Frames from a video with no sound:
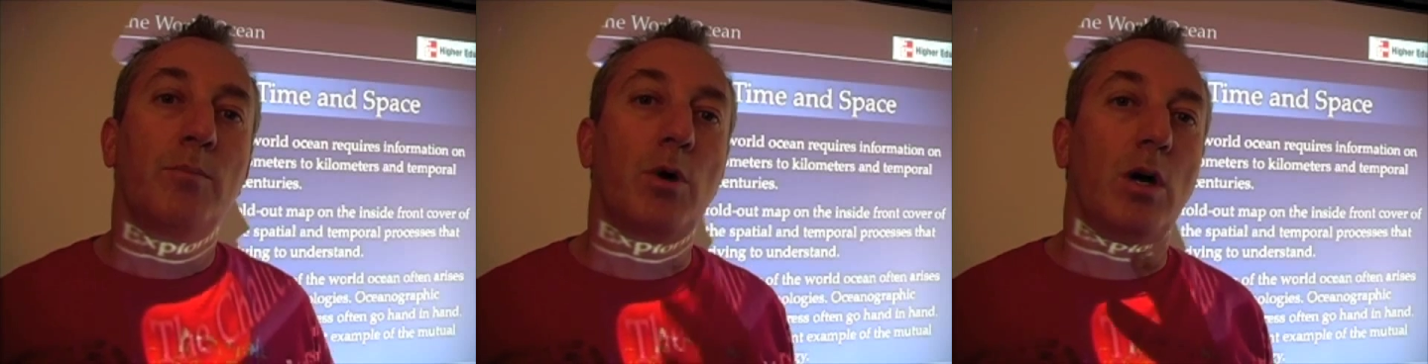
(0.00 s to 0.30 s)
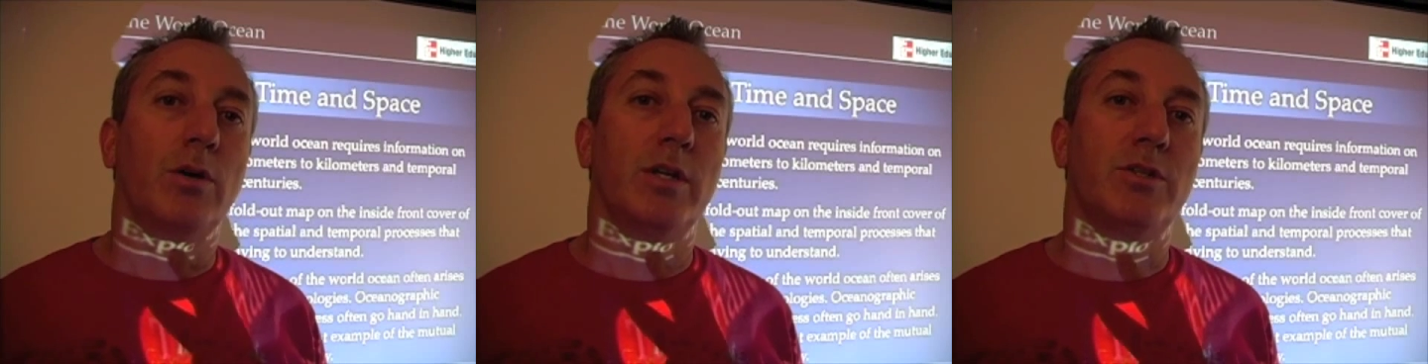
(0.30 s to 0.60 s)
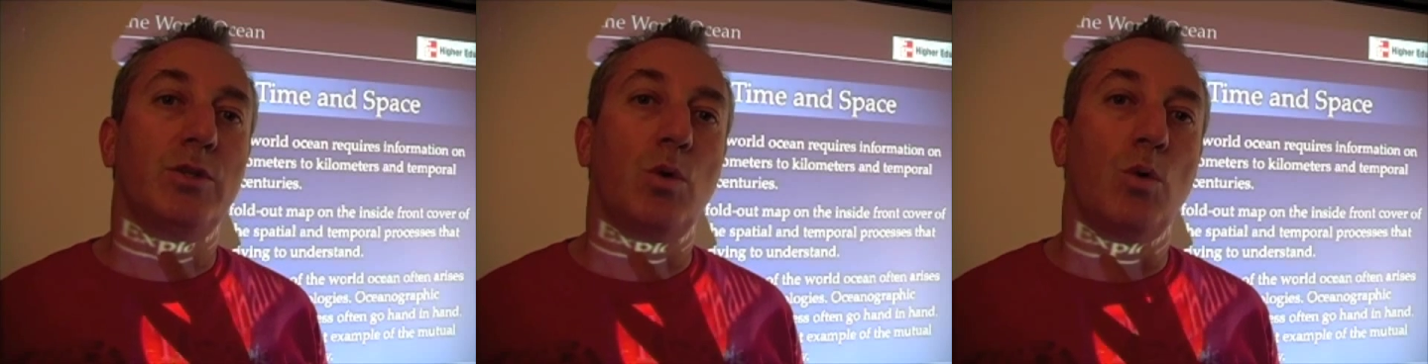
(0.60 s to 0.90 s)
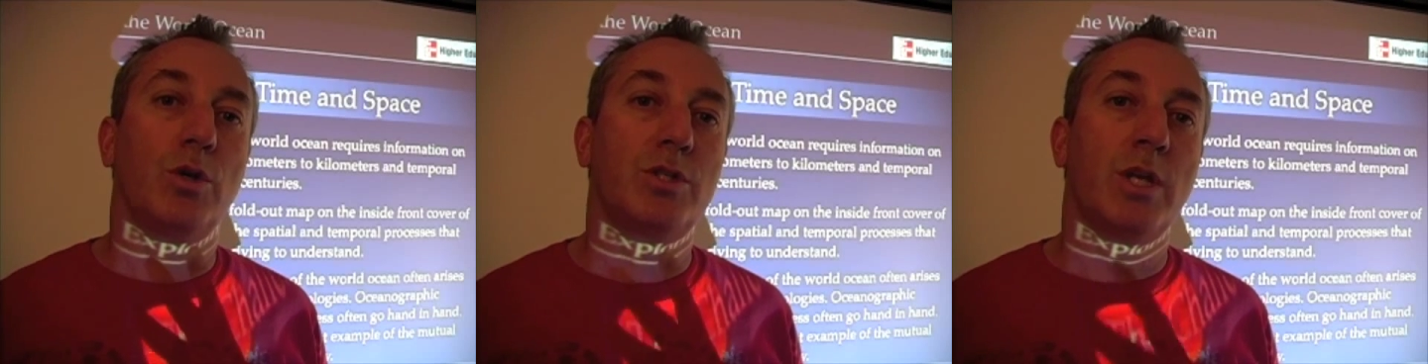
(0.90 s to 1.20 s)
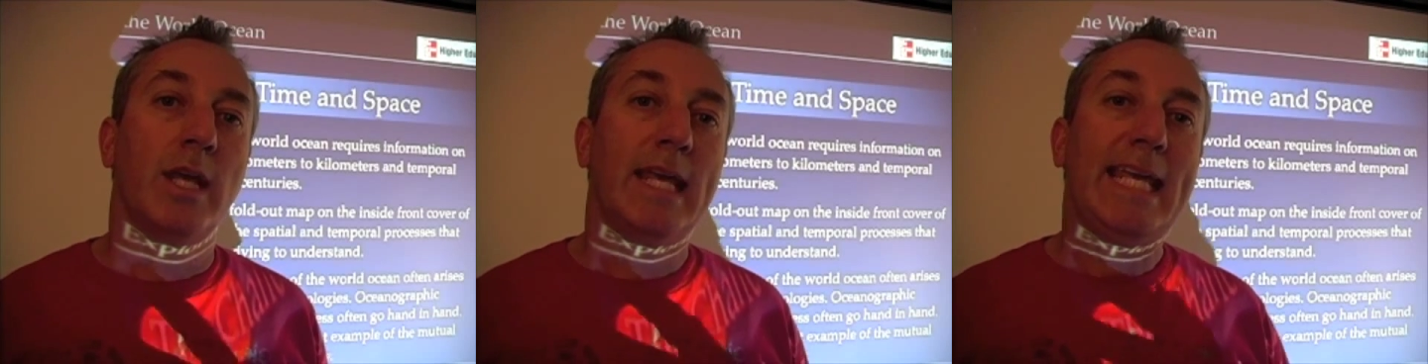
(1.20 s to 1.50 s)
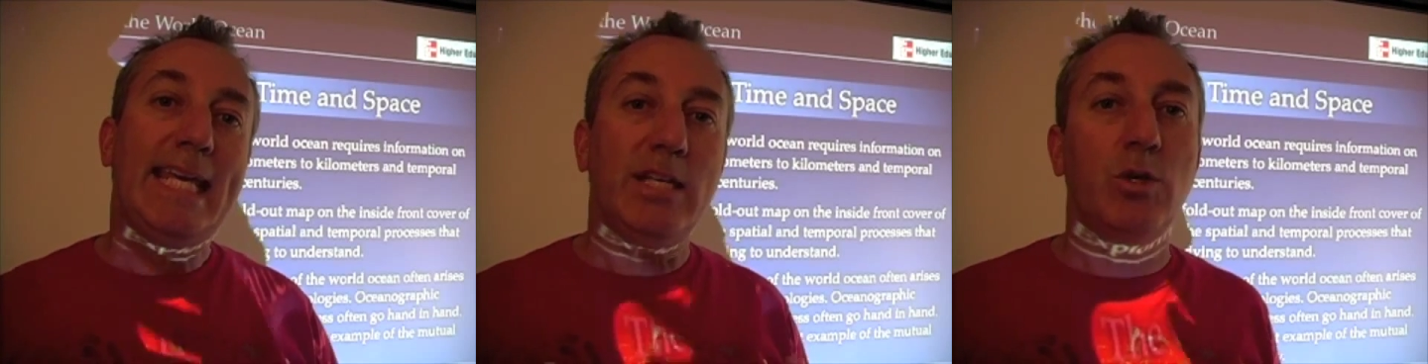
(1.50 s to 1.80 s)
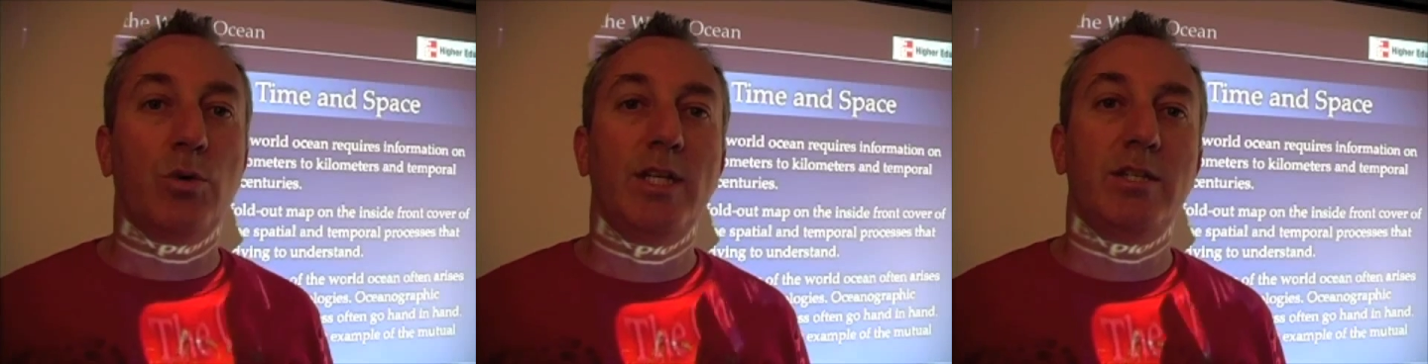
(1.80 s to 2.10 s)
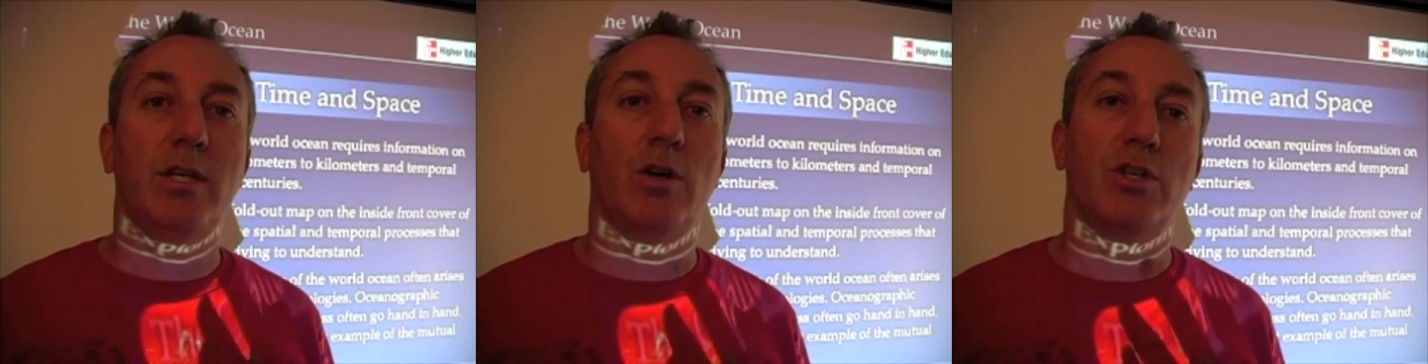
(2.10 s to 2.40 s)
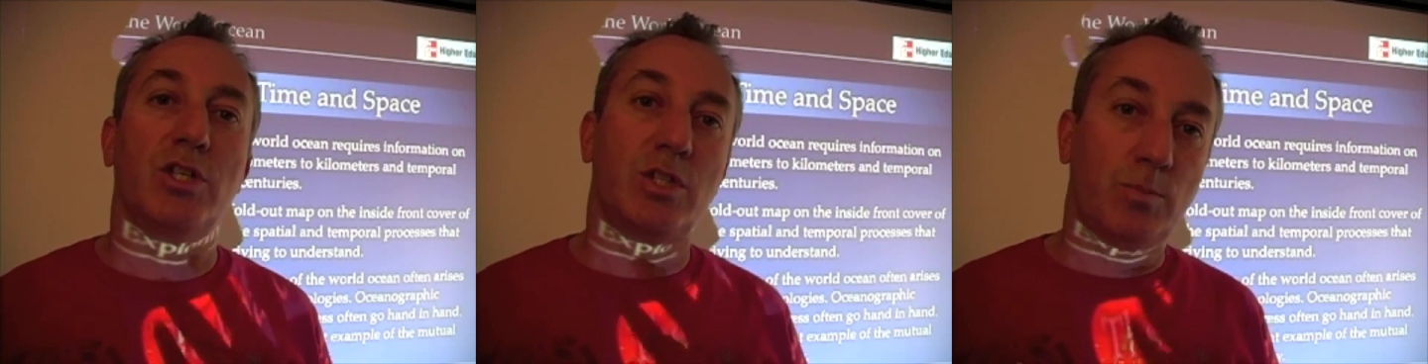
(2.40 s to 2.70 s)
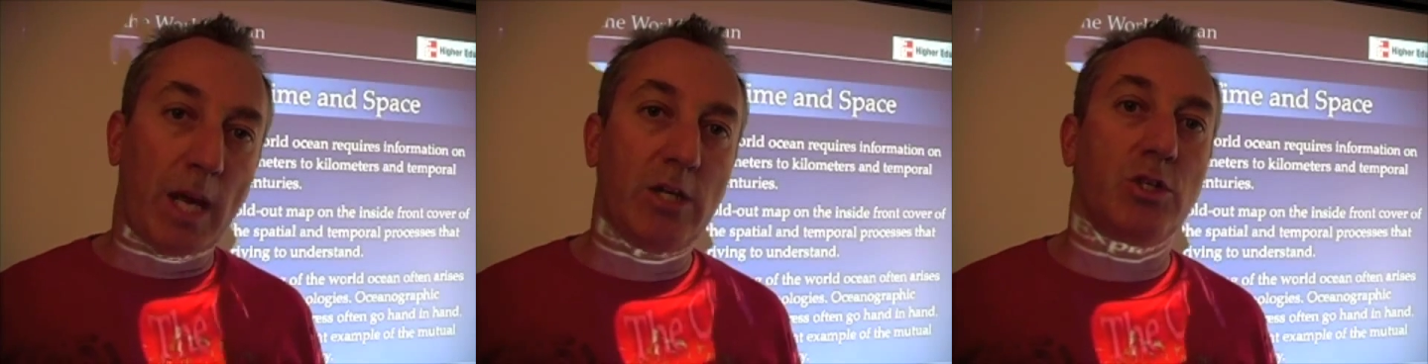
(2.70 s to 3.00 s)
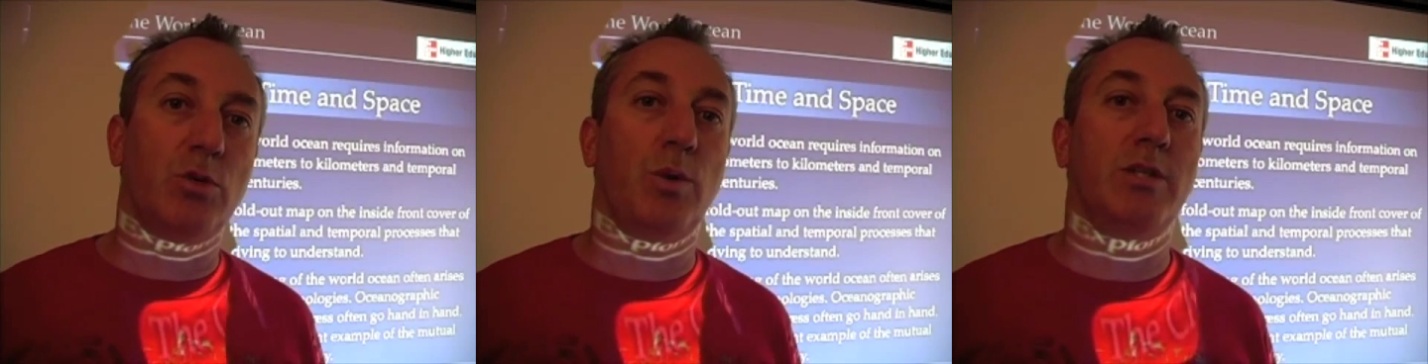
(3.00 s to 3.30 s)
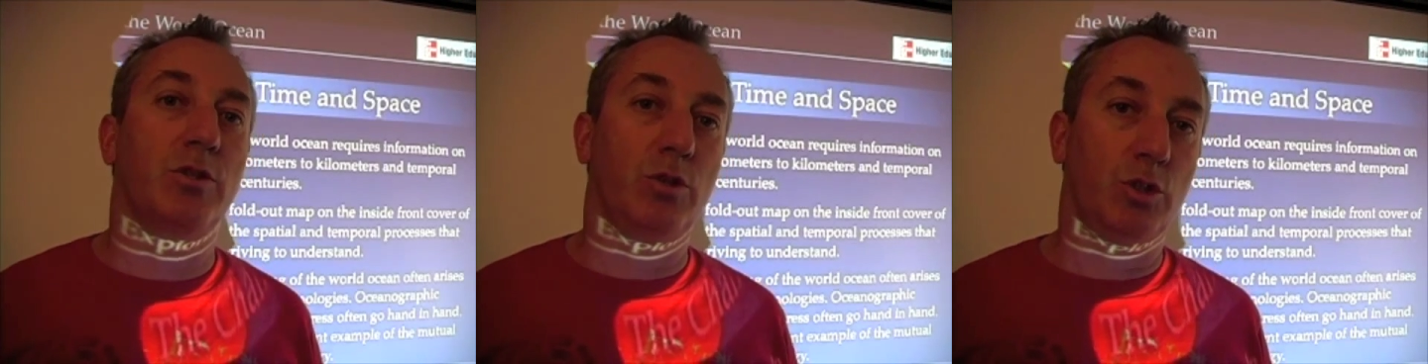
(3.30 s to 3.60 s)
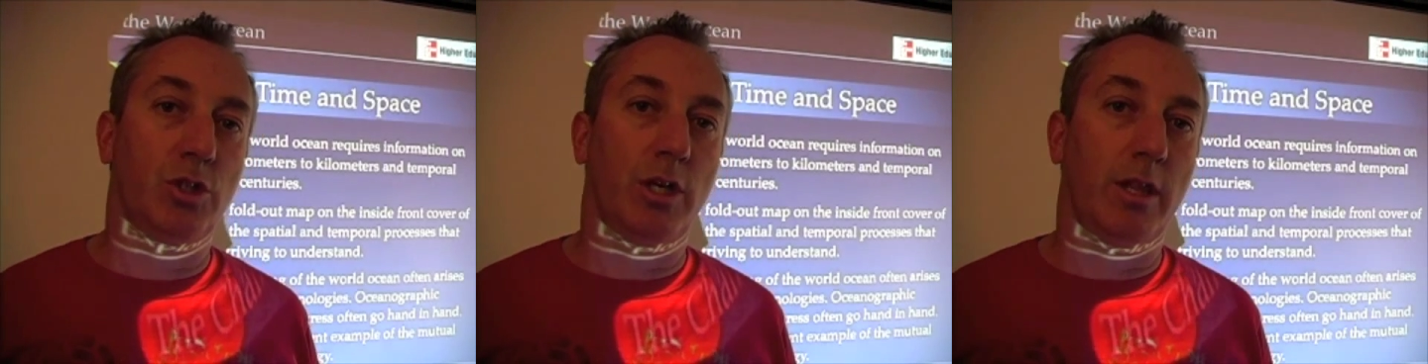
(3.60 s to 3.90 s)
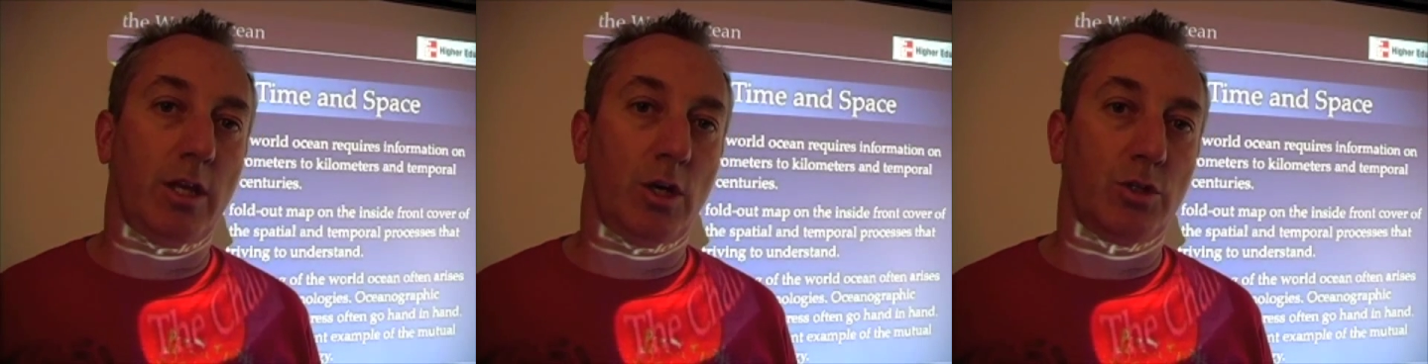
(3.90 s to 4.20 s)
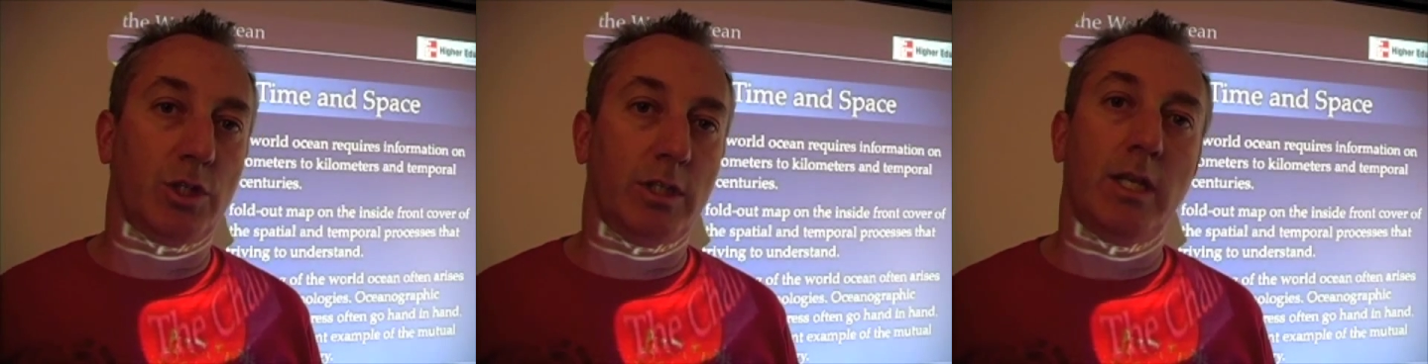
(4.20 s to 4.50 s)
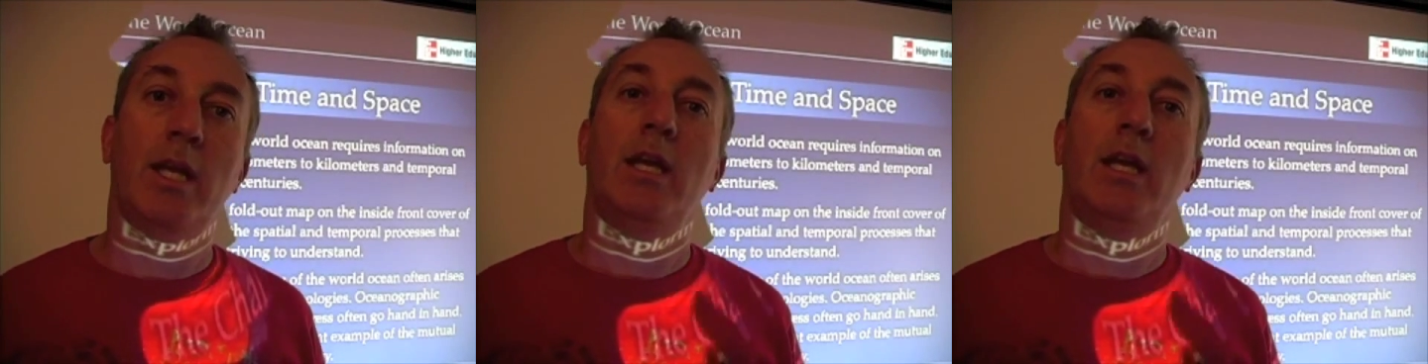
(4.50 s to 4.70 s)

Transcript: progress towards increasing our spatial resolution of the ocean,